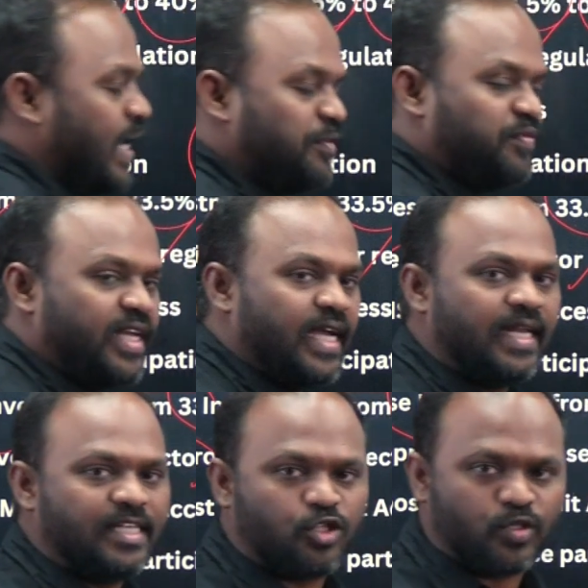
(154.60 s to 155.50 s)
FDI
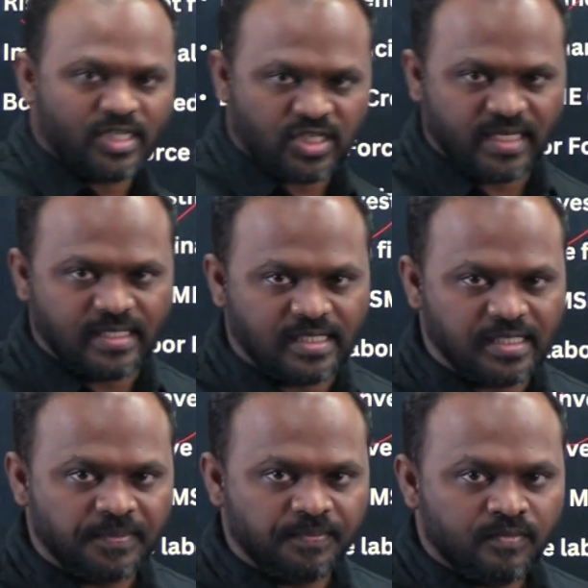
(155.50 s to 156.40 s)
restrictions.
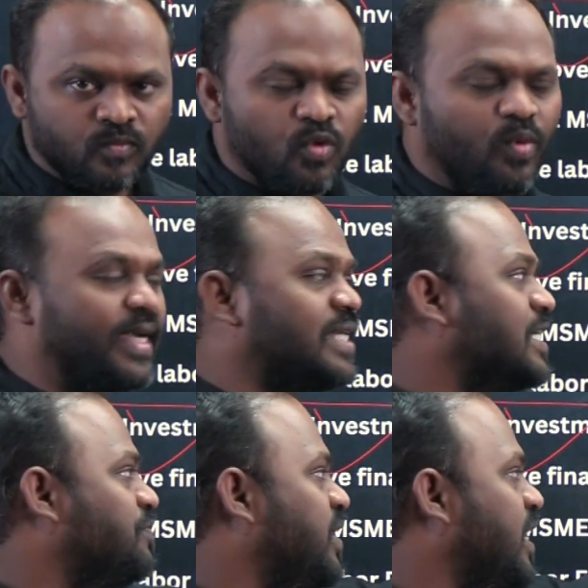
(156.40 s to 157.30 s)
What is
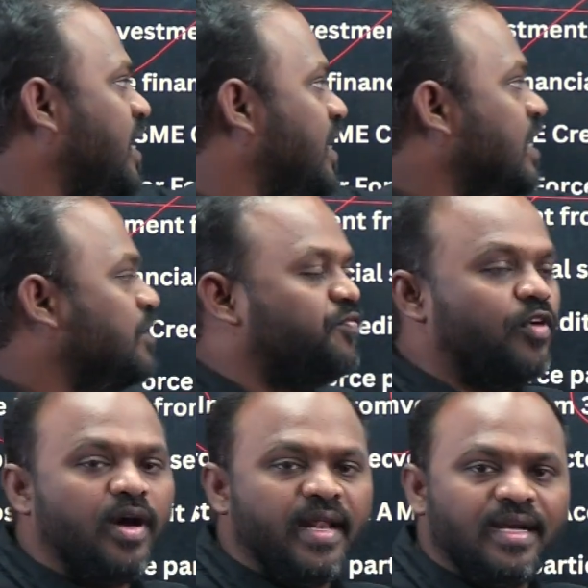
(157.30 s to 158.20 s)
FDI?
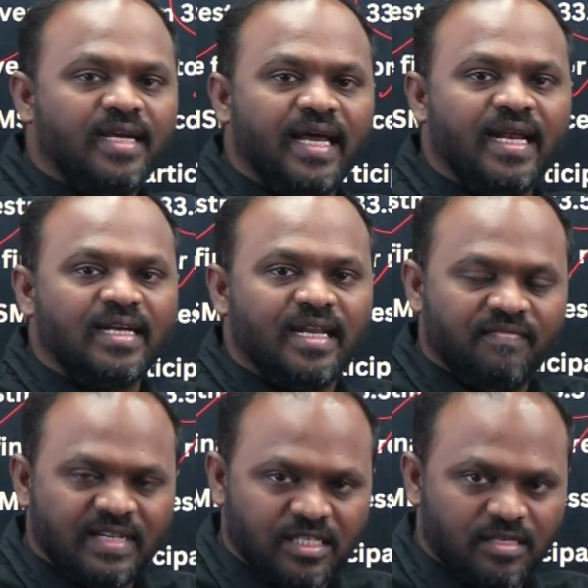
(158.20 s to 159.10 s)
Foreign direct
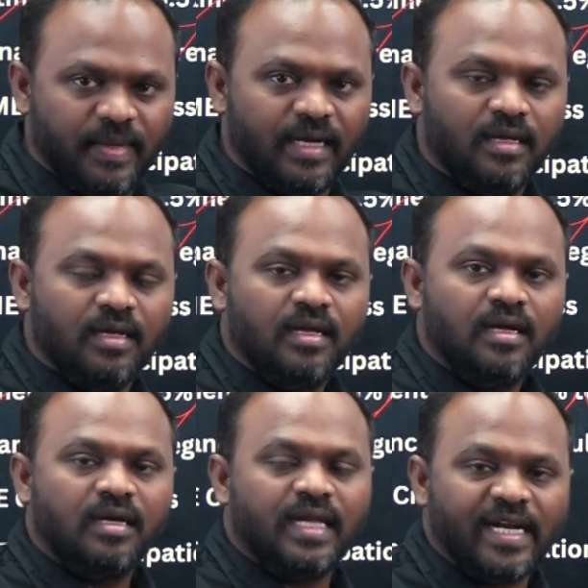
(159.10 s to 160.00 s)
investment.
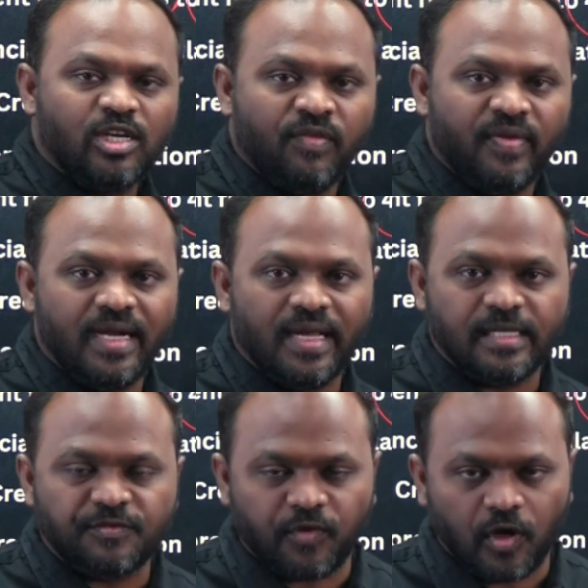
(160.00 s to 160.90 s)
Right now, India
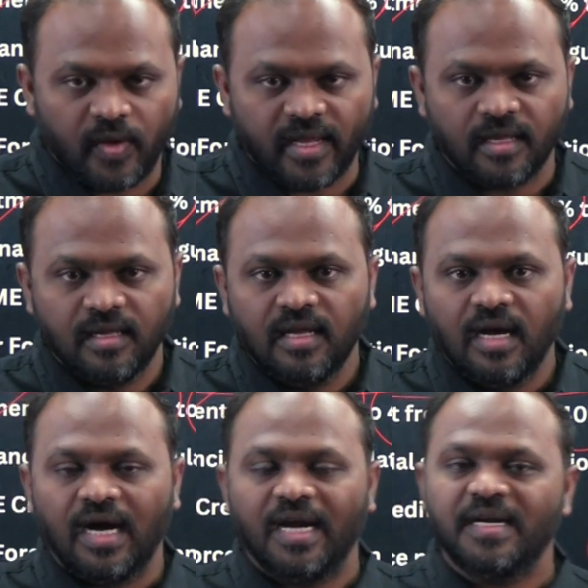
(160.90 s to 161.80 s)
is following
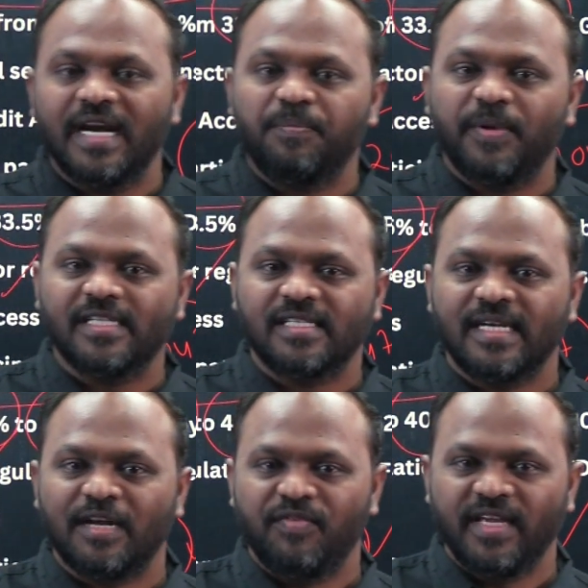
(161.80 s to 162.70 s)
100%
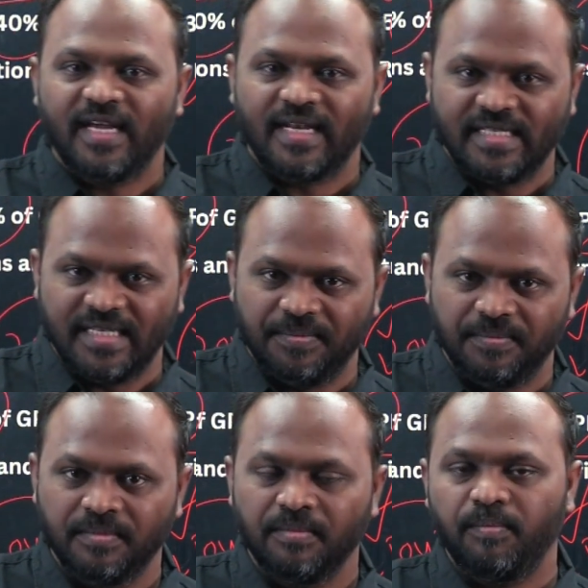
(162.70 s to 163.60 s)
FDI regime,
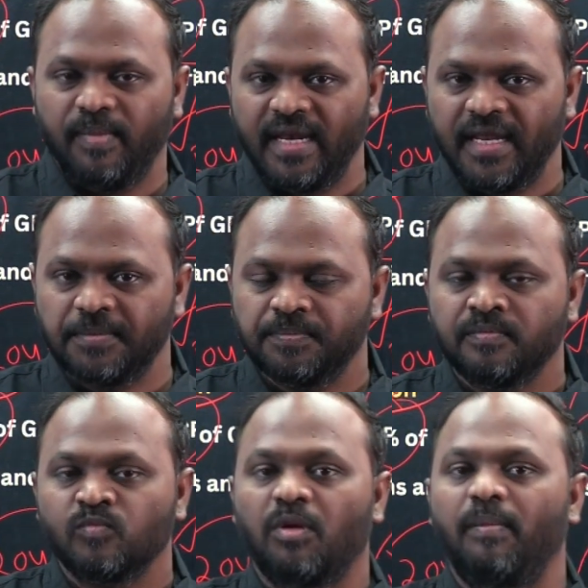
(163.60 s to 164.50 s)
meaning
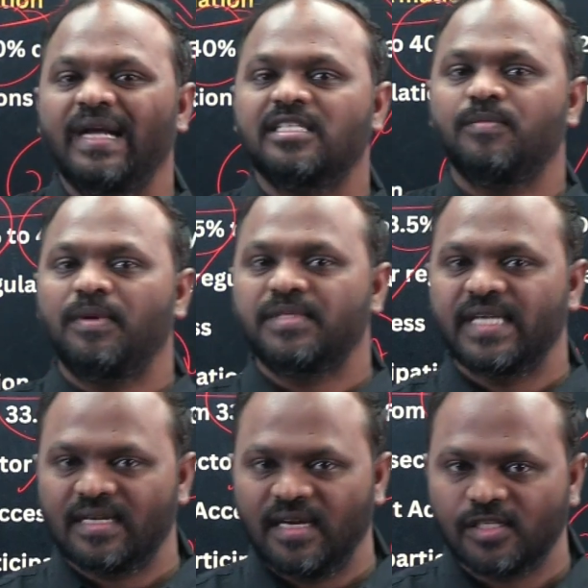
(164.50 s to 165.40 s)
maximum
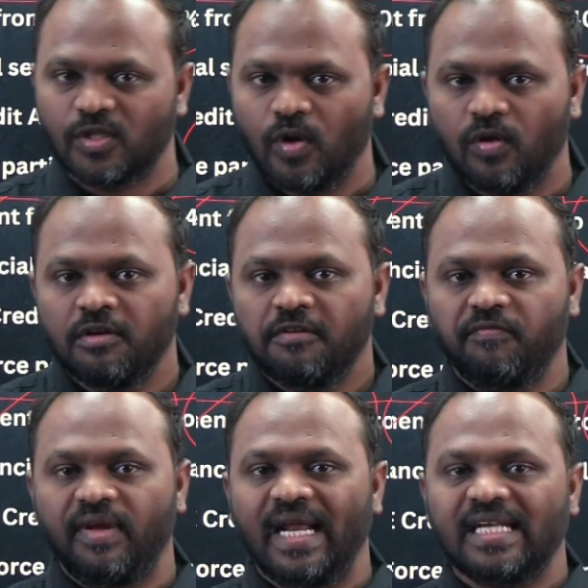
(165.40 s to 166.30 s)
sectors low,
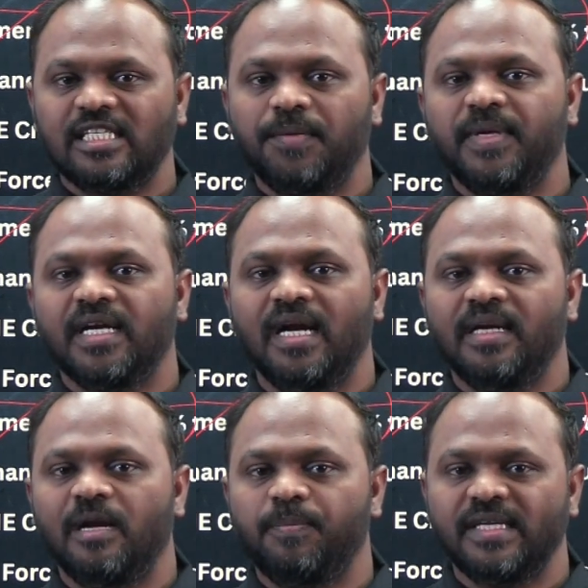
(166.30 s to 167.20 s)
we are accepting
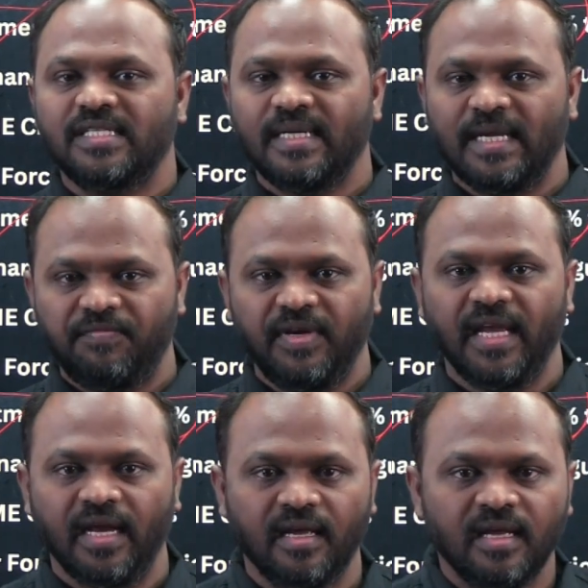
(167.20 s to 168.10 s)
100% FDI.